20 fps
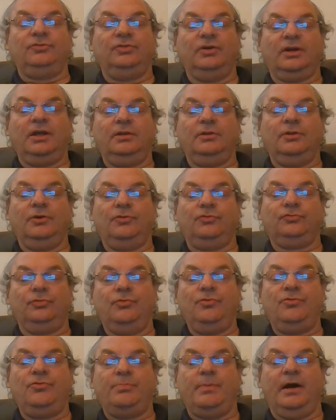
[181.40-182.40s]
checking those
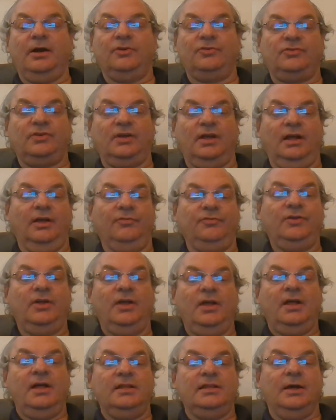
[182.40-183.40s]
truths by ourselves,
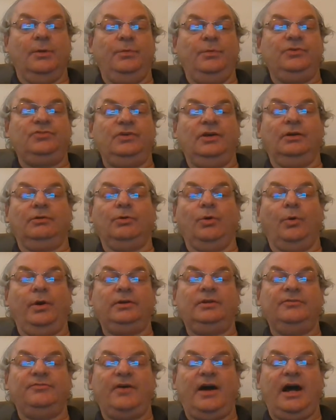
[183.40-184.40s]
that we see a
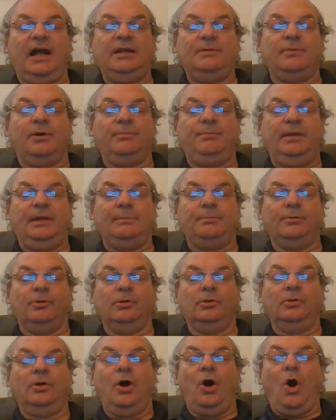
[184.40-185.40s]
growing divide among
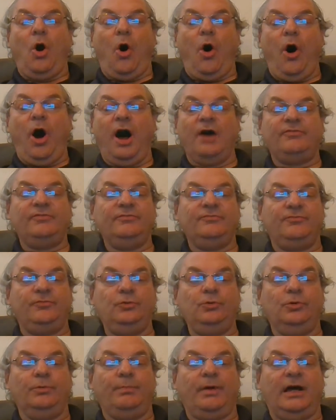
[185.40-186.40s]
people, often
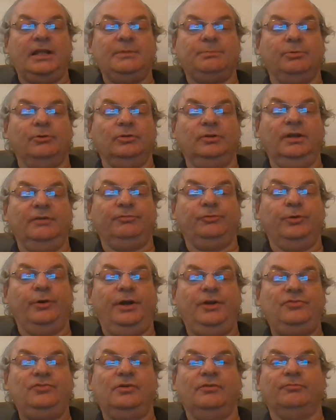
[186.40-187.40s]
fueled by the
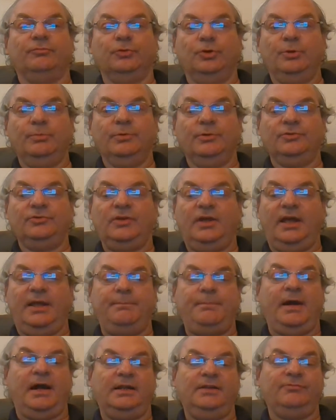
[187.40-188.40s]
proliferation of rumors
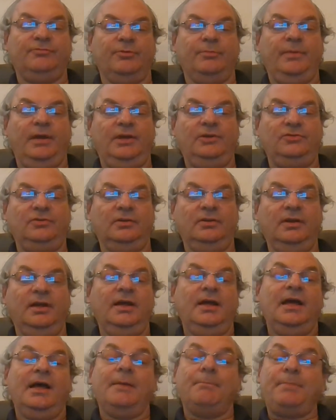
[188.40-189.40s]
and bad information,
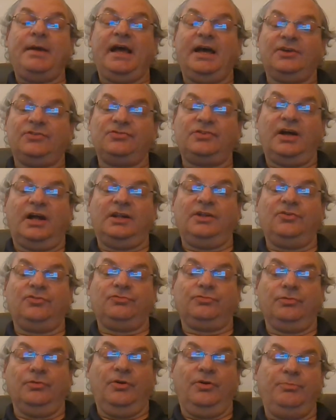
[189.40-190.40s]
passed on as
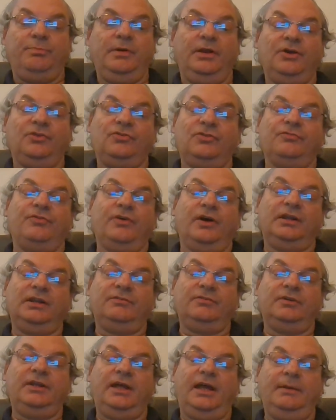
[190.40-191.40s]
truth because the friend
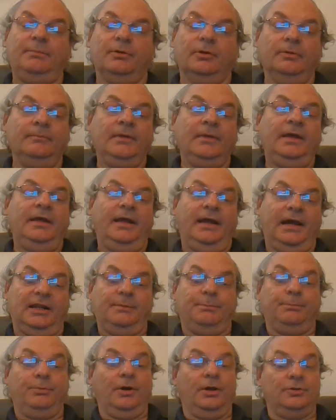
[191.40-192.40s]
of a neighbor had
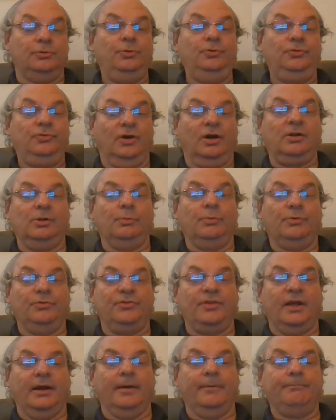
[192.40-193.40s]
a brother whose uncle was
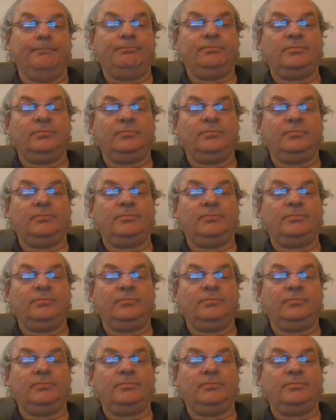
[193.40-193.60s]
there.